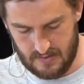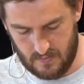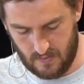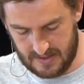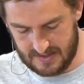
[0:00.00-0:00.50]

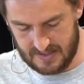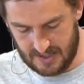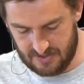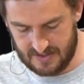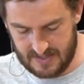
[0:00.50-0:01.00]
What is the
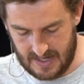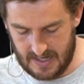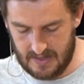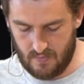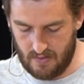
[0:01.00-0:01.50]
teacher
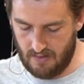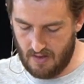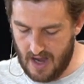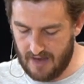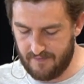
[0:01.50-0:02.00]
saying? Well,
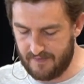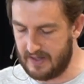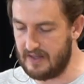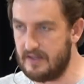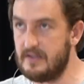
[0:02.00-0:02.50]
life
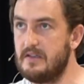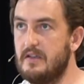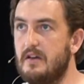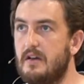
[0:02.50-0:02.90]
is